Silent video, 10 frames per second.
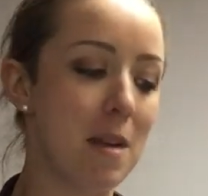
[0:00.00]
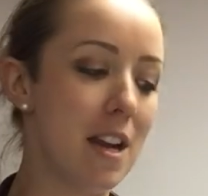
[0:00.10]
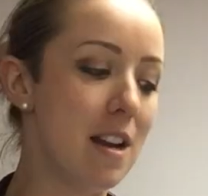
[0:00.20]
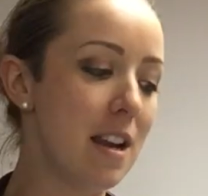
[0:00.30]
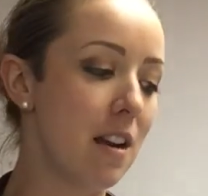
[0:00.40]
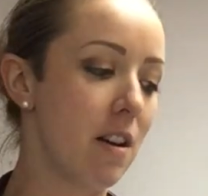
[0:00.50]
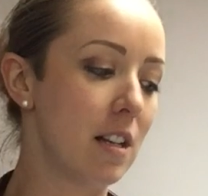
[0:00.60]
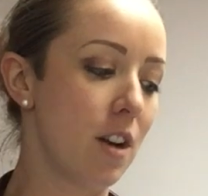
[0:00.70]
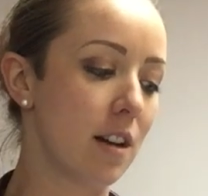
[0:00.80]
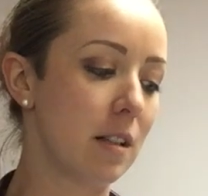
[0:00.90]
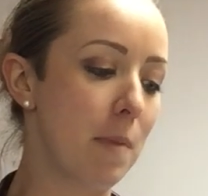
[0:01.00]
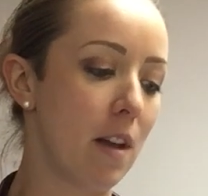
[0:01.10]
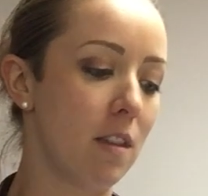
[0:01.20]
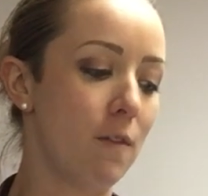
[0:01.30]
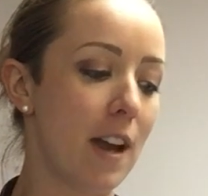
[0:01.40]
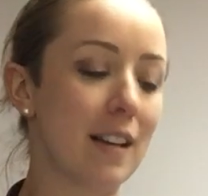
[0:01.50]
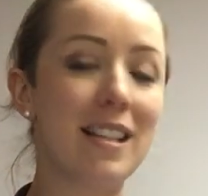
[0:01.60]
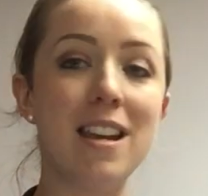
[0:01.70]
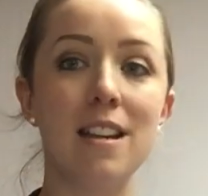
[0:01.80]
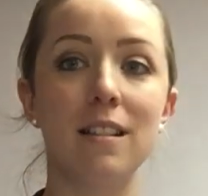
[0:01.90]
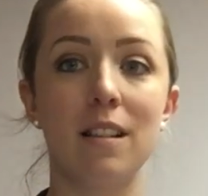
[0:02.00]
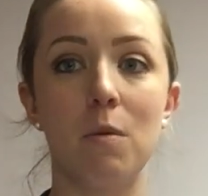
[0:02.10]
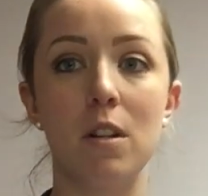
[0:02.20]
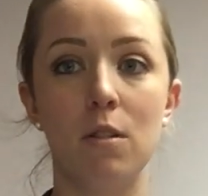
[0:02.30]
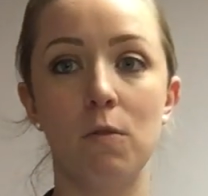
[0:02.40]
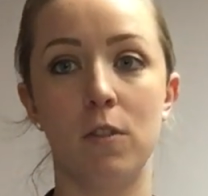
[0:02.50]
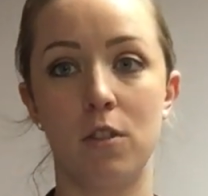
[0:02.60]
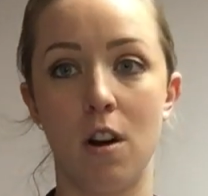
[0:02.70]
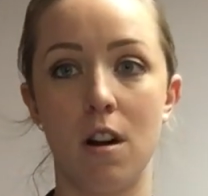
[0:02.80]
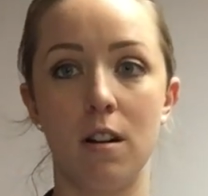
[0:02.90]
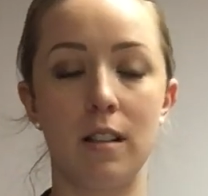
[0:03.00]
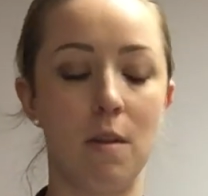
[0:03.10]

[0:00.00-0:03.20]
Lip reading: In here it talks about the vaccines that we do for dogs,